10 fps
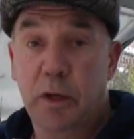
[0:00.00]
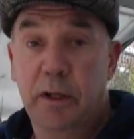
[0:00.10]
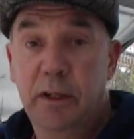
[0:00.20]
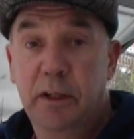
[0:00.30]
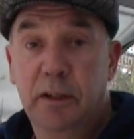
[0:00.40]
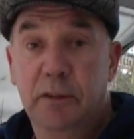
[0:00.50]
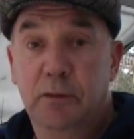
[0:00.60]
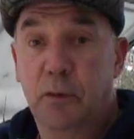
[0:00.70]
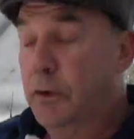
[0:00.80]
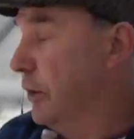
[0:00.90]
water
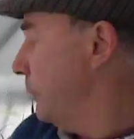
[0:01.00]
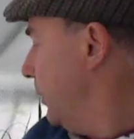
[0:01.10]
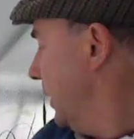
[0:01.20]
falling on the